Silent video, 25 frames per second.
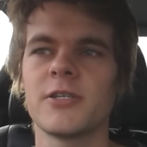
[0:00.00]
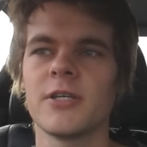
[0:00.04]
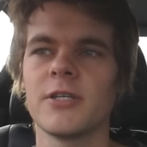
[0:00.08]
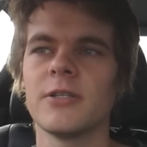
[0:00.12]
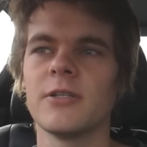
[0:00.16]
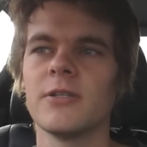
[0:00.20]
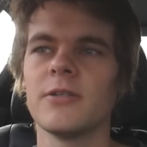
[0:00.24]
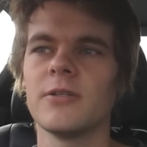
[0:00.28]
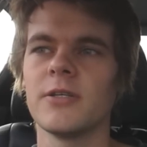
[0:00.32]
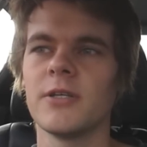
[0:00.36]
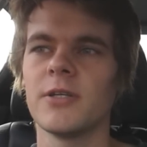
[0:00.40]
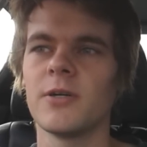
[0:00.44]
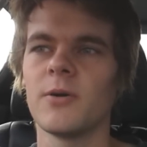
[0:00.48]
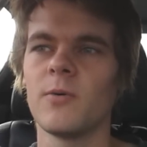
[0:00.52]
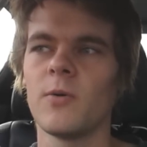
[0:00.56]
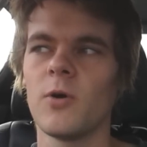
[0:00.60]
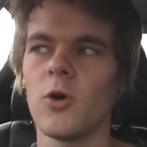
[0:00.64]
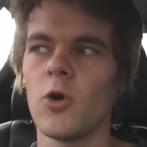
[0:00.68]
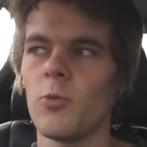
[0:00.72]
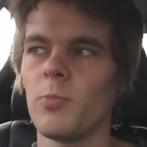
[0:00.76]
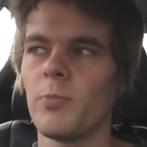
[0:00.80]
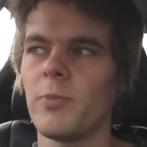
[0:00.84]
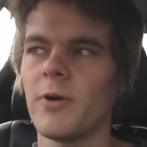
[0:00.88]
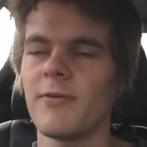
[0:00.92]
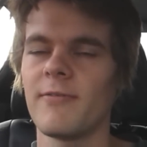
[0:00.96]
and I
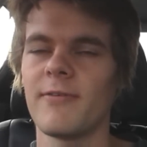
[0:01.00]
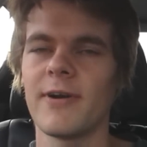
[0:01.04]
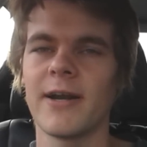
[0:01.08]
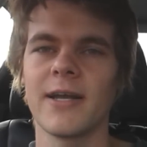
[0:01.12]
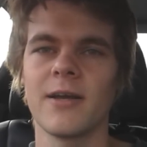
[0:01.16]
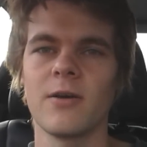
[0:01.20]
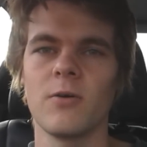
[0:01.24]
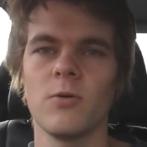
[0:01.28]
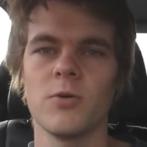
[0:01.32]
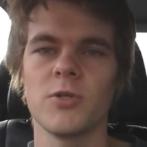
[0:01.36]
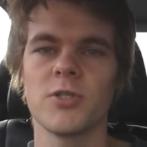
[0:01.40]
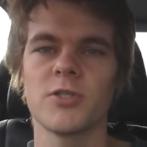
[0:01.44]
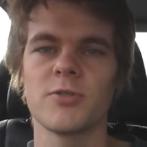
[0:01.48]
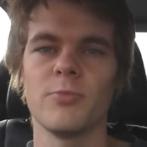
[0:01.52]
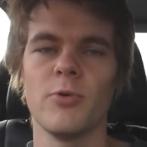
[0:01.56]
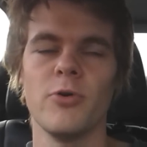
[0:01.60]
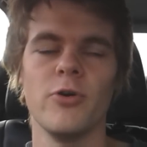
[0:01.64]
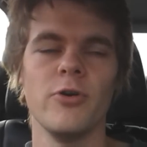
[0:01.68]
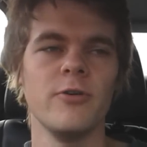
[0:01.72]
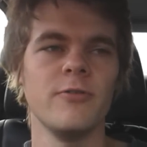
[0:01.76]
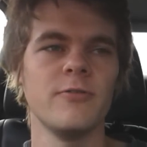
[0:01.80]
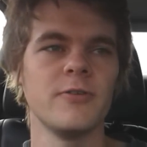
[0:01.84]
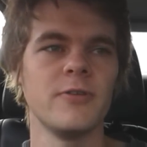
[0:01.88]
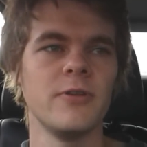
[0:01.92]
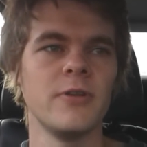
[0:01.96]
hope everything goes
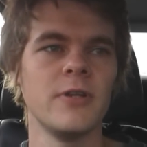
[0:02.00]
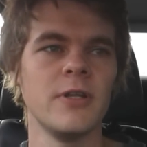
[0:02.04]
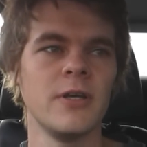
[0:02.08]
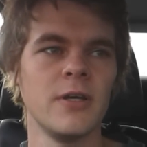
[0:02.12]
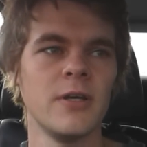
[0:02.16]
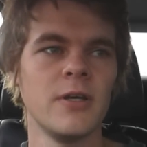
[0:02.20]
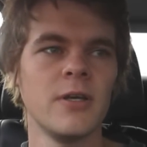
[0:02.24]
smooth and